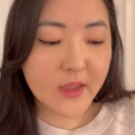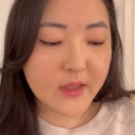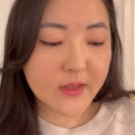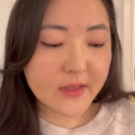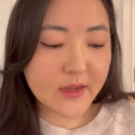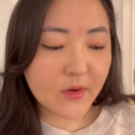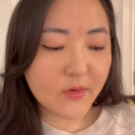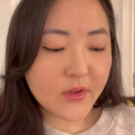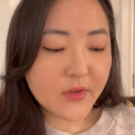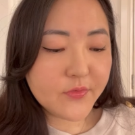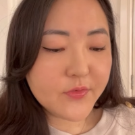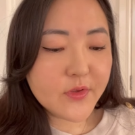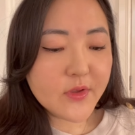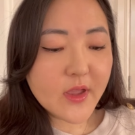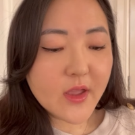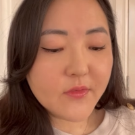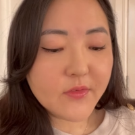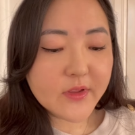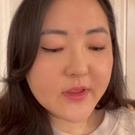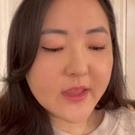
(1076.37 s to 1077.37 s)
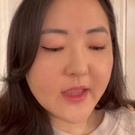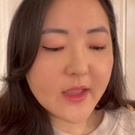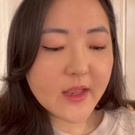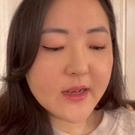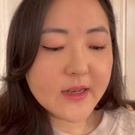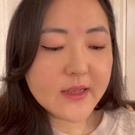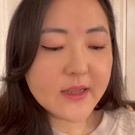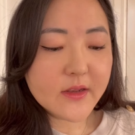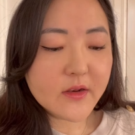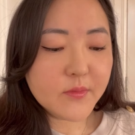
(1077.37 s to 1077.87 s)
Now, if you ever get
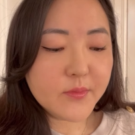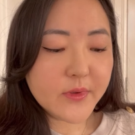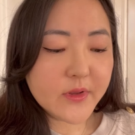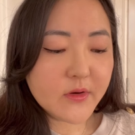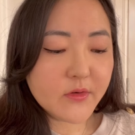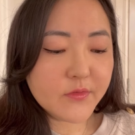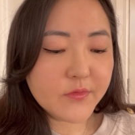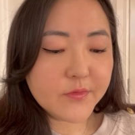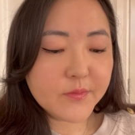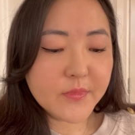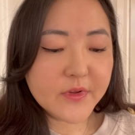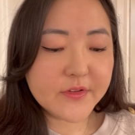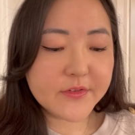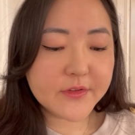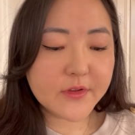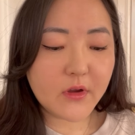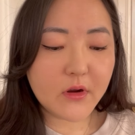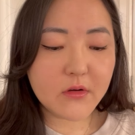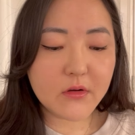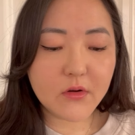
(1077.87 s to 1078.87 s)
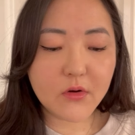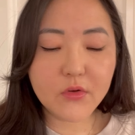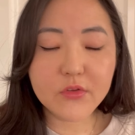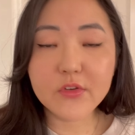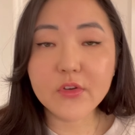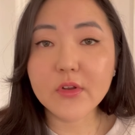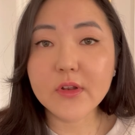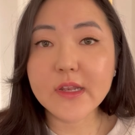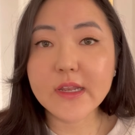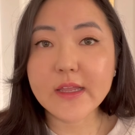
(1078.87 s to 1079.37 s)
a little bit of mascara on
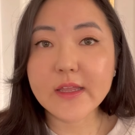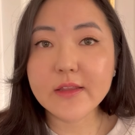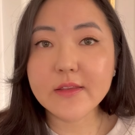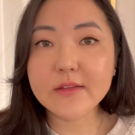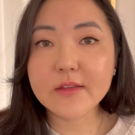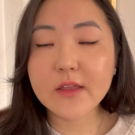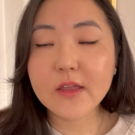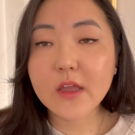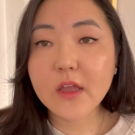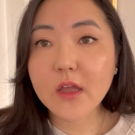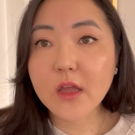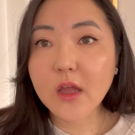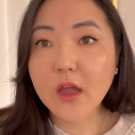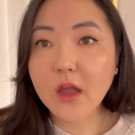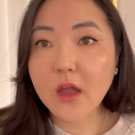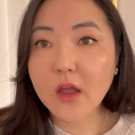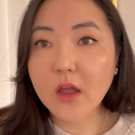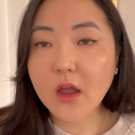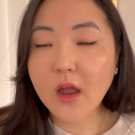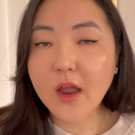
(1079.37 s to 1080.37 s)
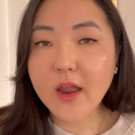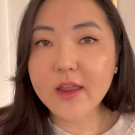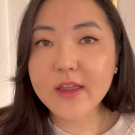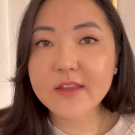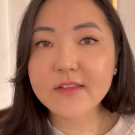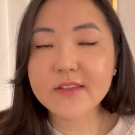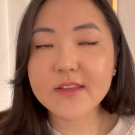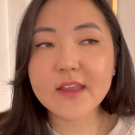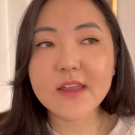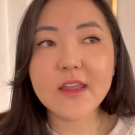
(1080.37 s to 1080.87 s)
your lid, I
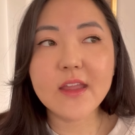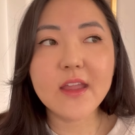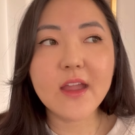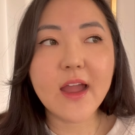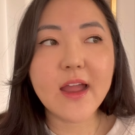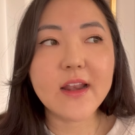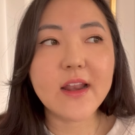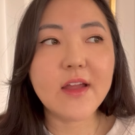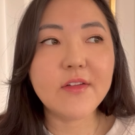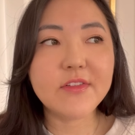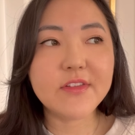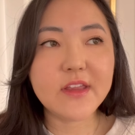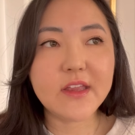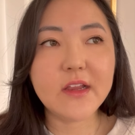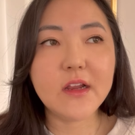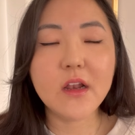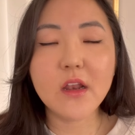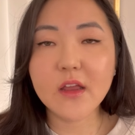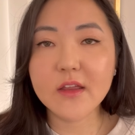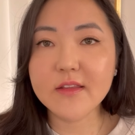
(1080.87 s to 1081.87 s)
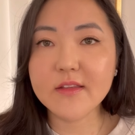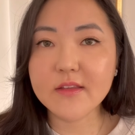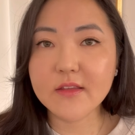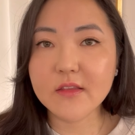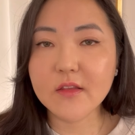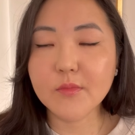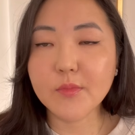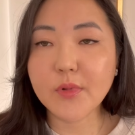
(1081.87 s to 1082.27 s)
see and have seen clients in the